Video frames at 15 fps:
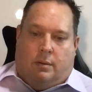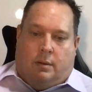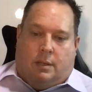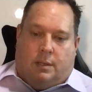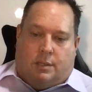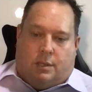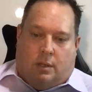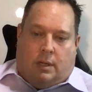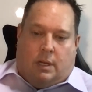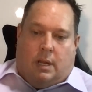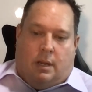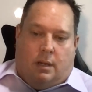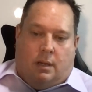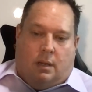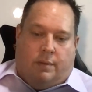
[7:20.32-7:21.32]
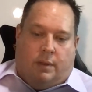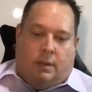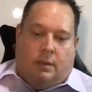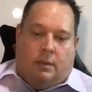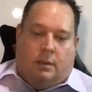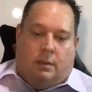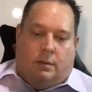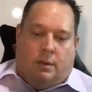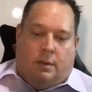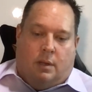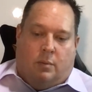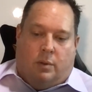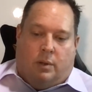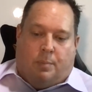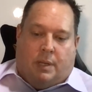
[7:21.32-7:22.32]
consolidated and having
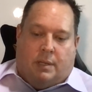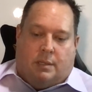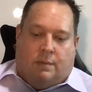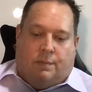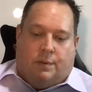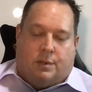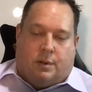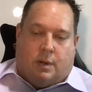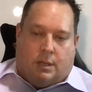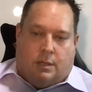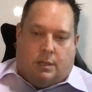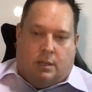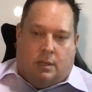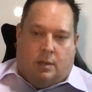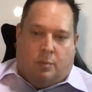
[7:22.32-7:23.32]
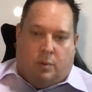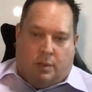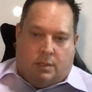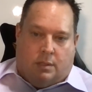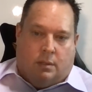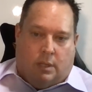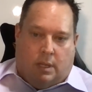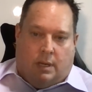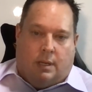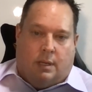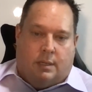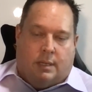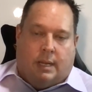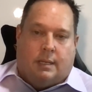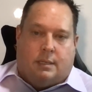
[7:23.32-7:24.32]
network-based infrastructure, which still had a
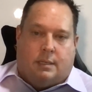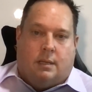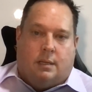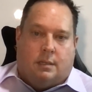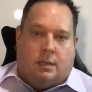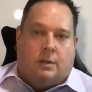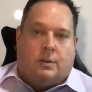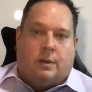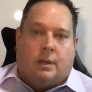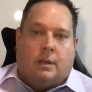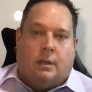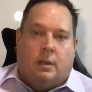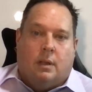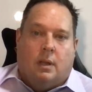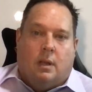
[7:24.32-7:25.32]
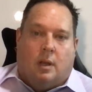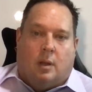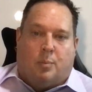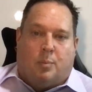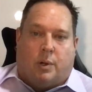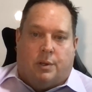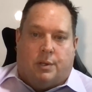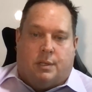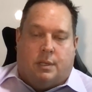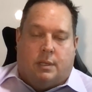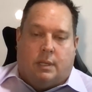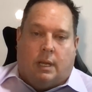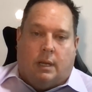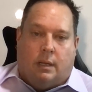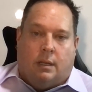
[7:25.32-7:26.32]
data center-centric approach to
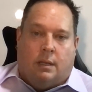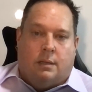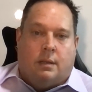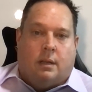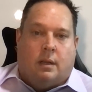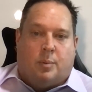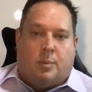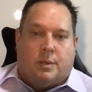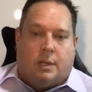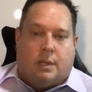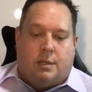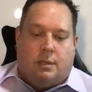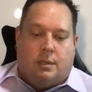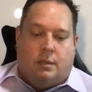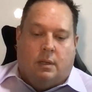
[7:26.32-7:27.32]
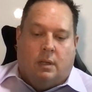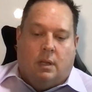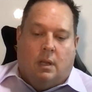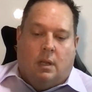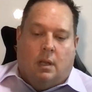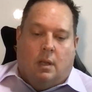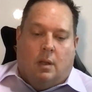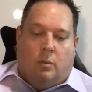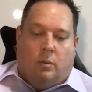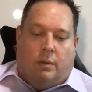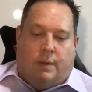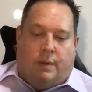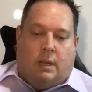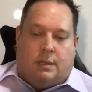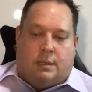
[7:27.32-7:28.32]
data and data protection.
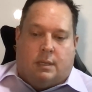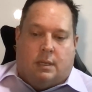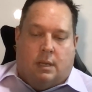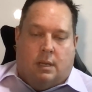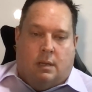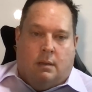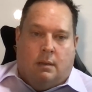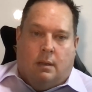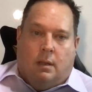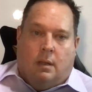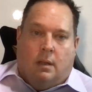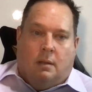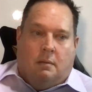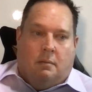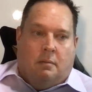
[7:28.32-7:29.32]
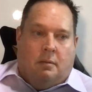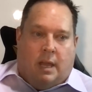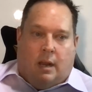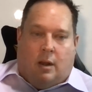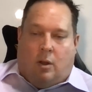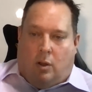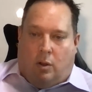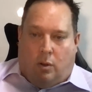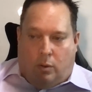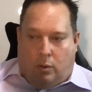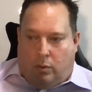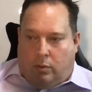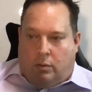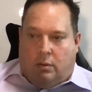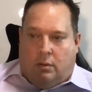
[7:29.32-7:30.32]
We've now seen that
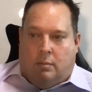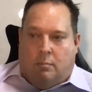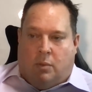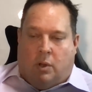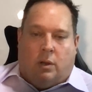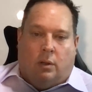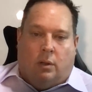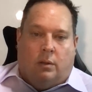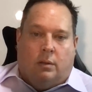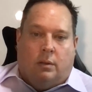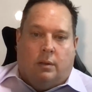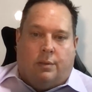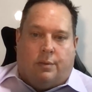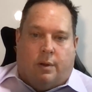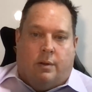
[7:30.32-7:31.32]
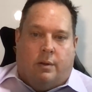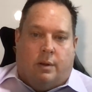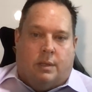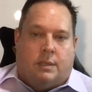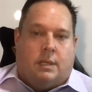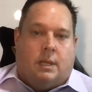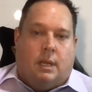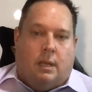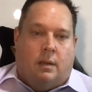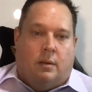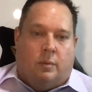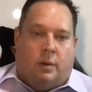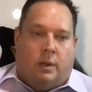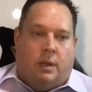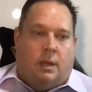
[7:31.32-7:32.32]
whole model thrown on its head,
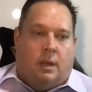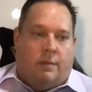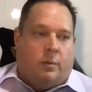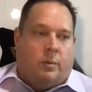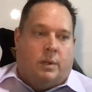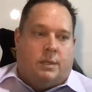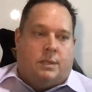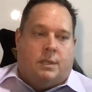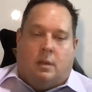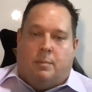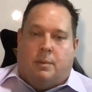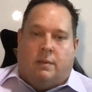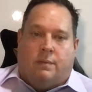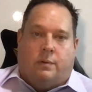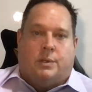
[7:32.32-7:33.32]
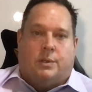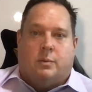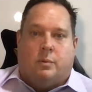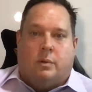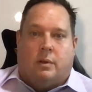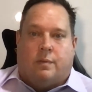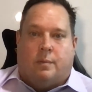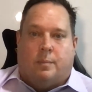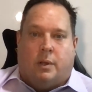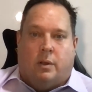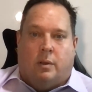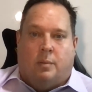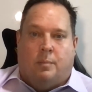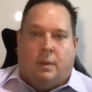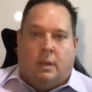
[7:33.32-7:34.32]
where everyone's now being forced to work from
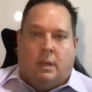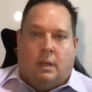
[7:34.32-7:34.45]
home.